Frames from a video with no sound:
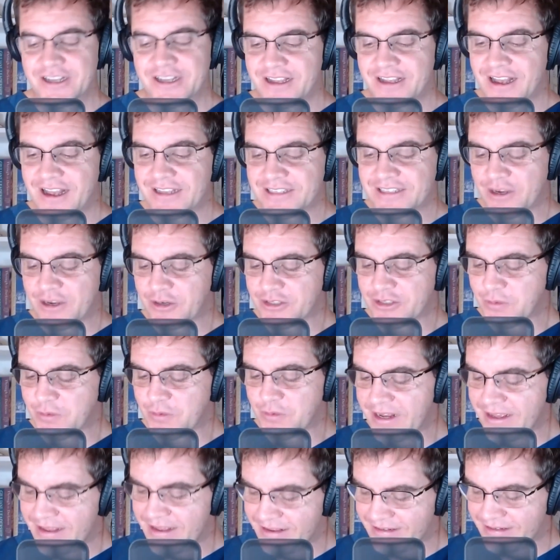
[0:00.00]
so guys, I just
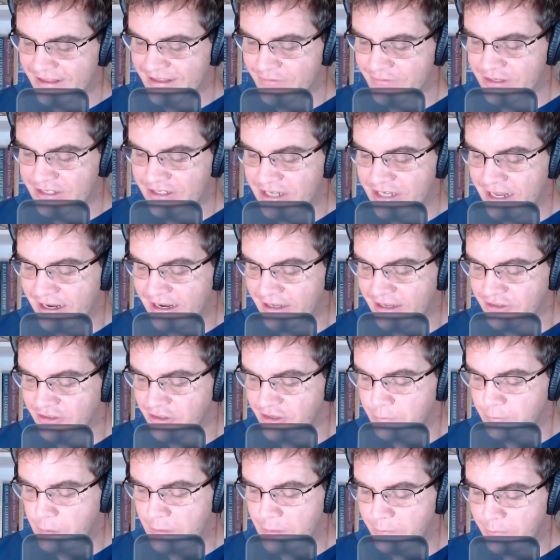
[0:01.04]
want to give a shout out to
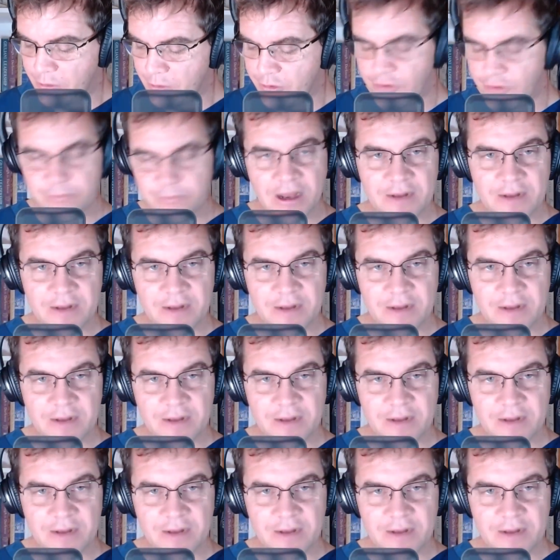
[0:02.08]
those people who